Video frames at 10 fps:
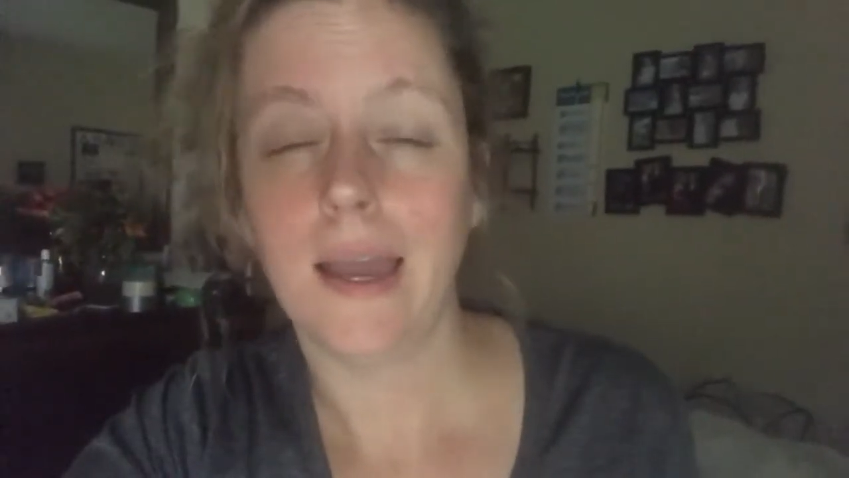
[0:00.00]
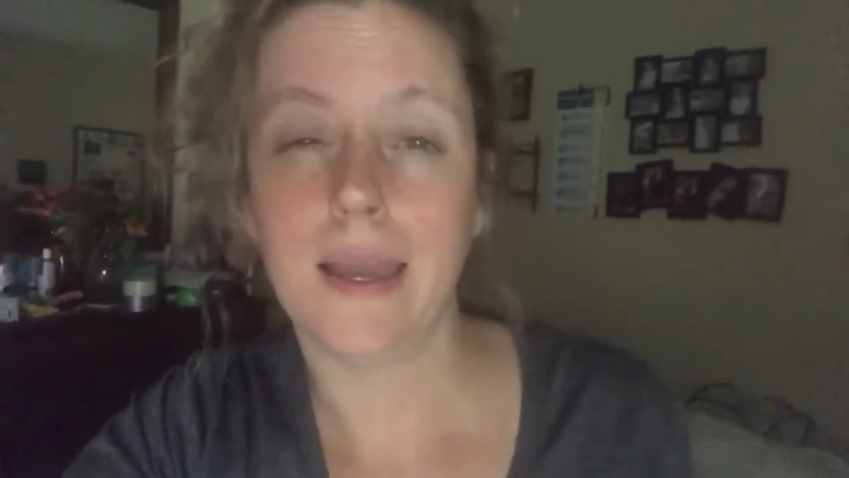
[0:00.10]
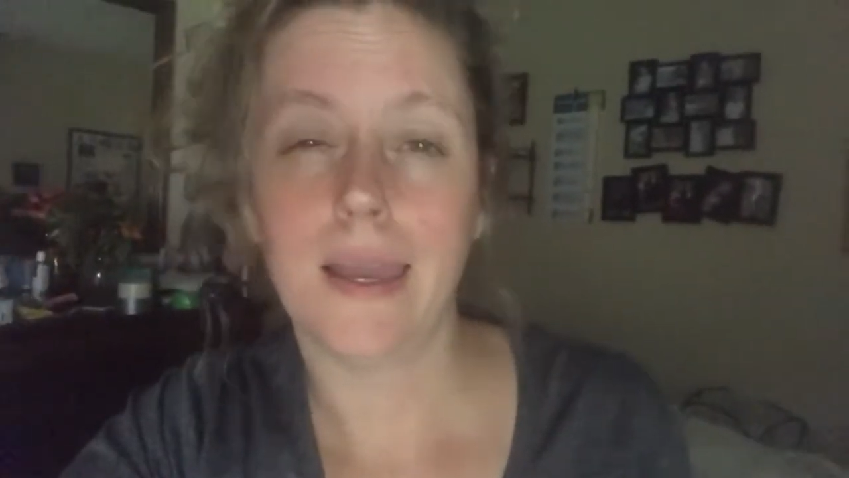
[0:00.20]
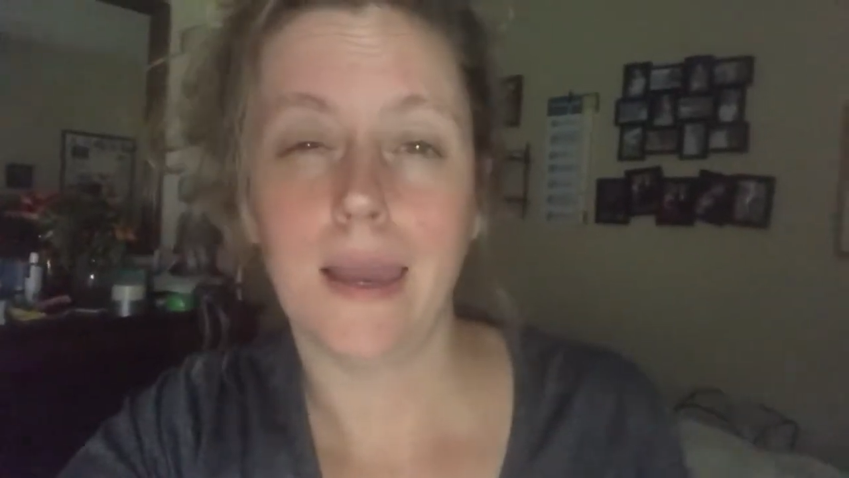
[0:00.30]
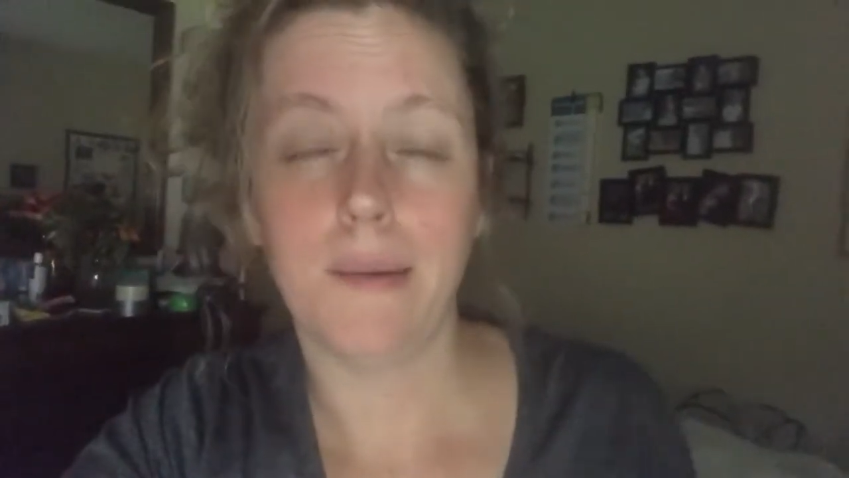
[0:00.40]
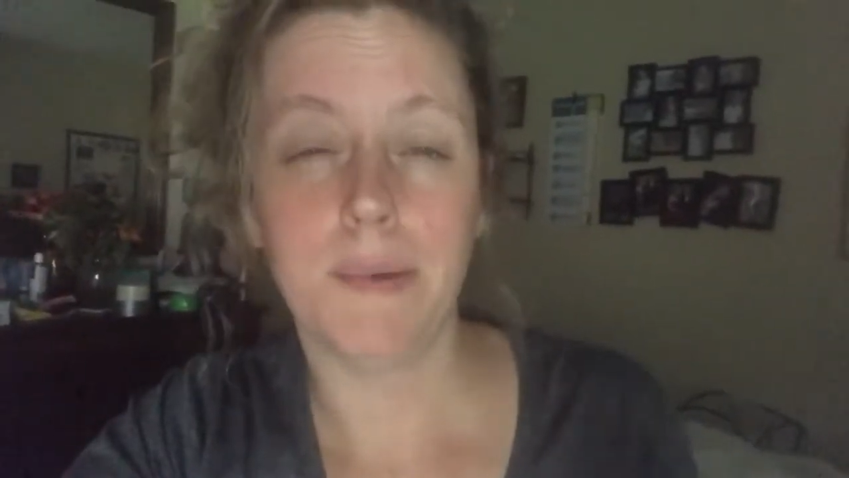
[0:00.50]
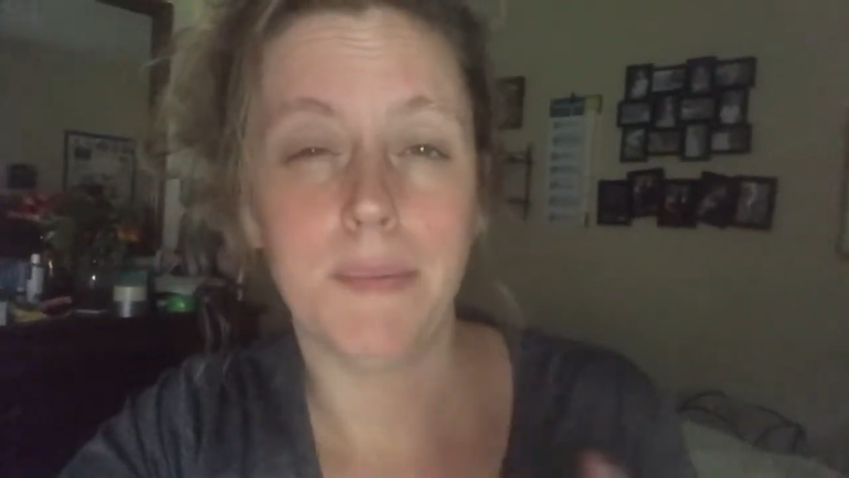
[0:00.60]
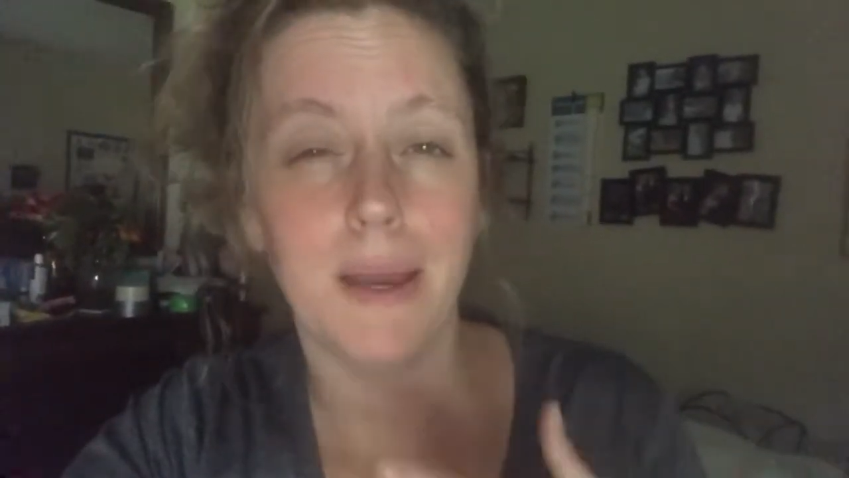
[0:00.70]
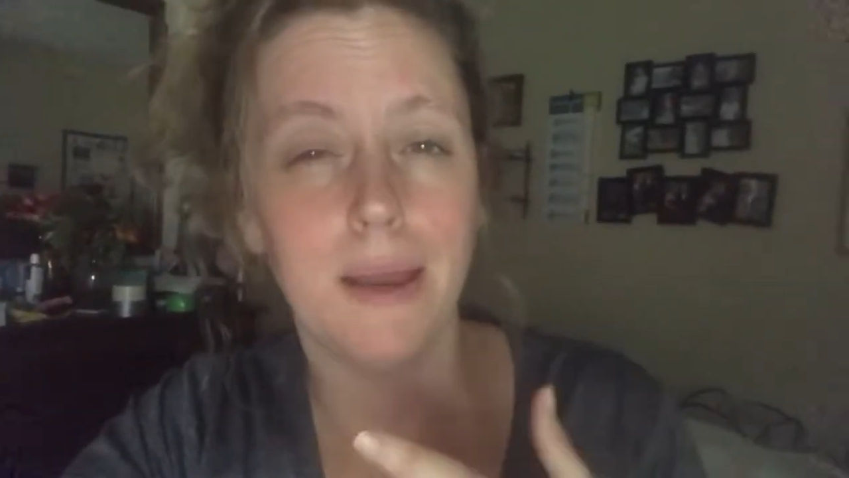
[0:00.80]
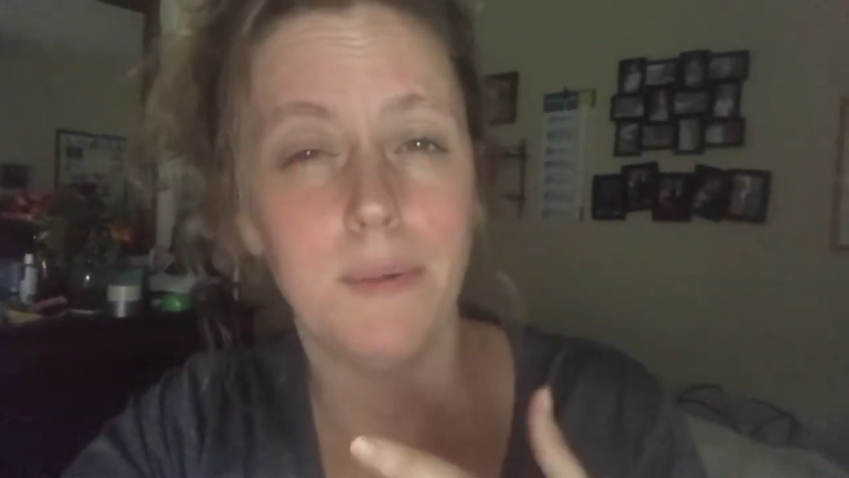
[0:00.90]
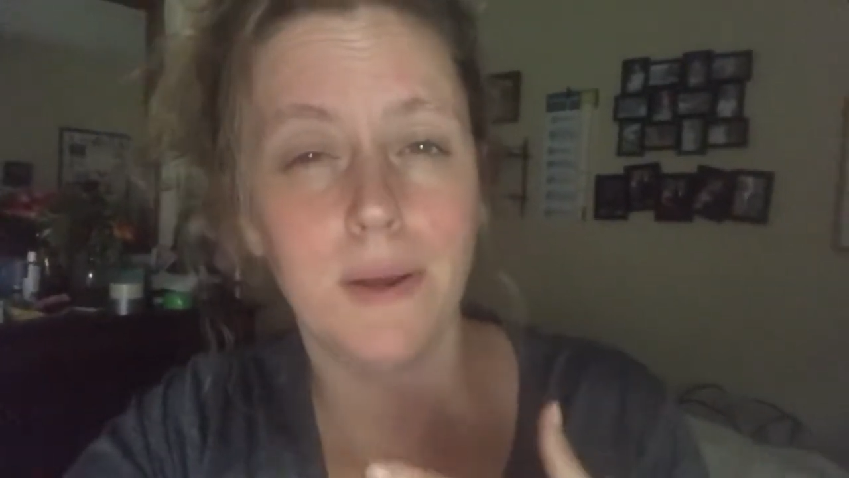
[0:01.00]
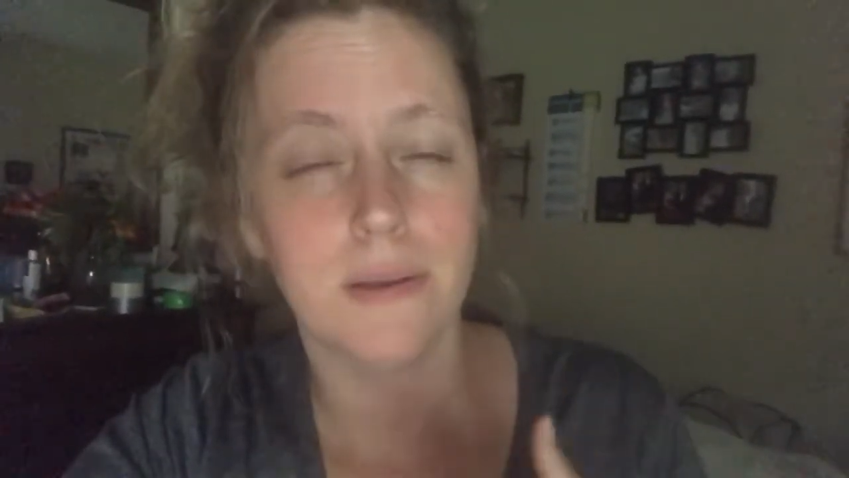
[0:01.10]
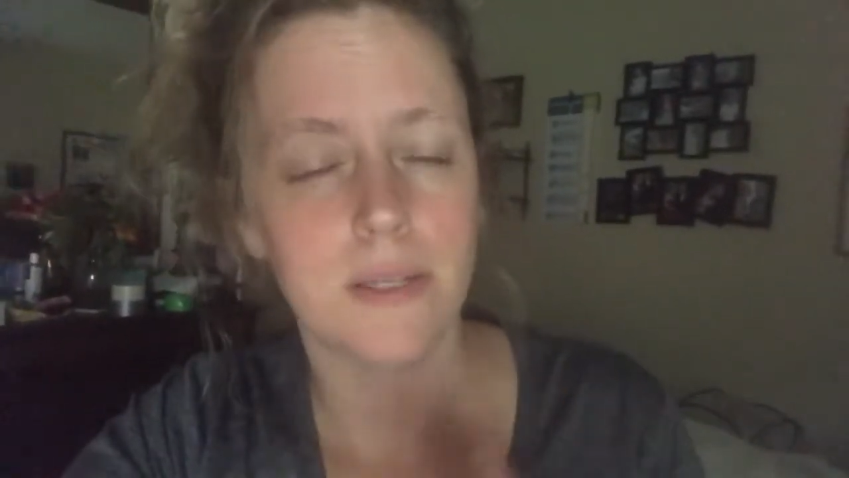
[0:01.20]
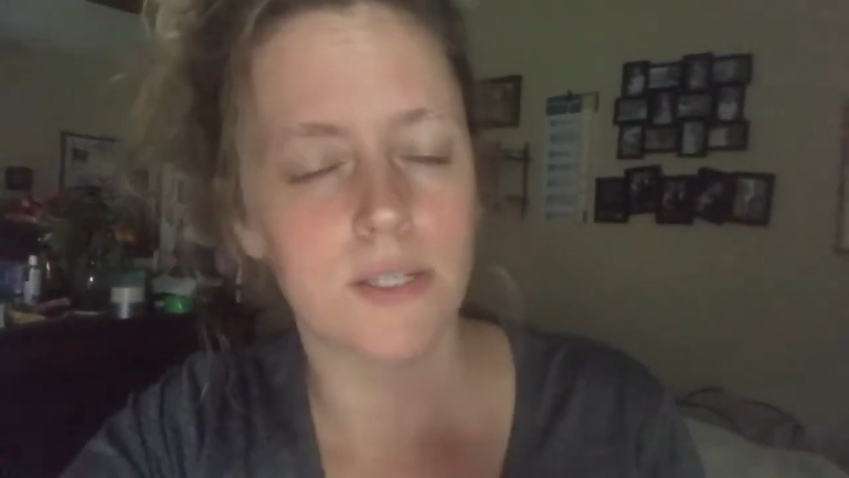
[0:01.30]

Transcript: I mean, my eyeball